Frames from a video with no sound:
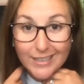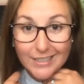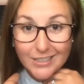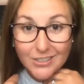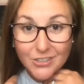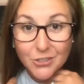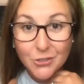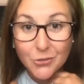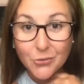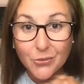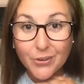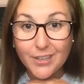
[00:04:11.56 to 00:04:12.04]
I
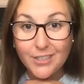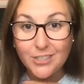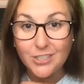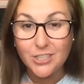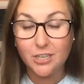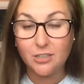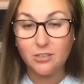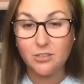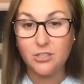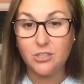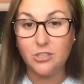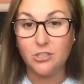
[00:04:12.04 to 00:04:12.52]
need to reach
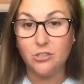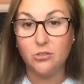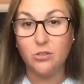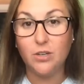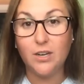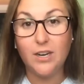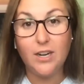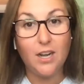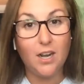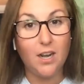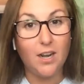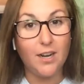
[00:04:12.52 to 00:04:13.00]
out to.
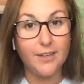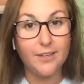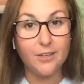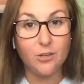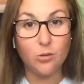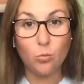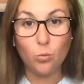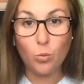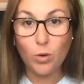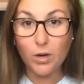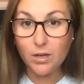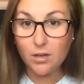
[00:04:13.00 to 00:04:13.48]
I
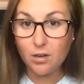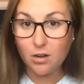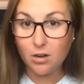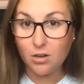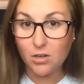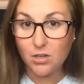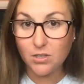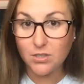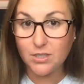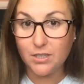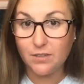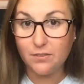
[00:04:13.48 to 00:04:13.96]
know what
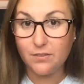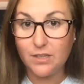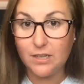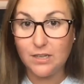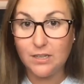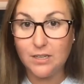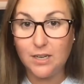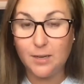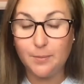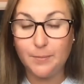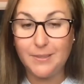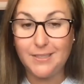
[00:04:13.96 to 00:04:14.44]
calls I've
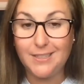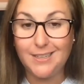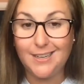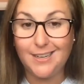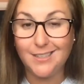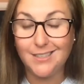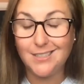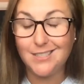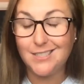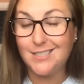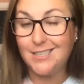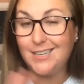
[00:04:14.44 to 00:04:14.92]
got coming
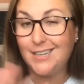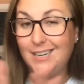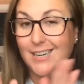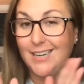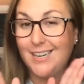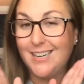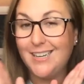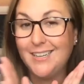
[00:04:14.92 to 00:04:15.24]
next.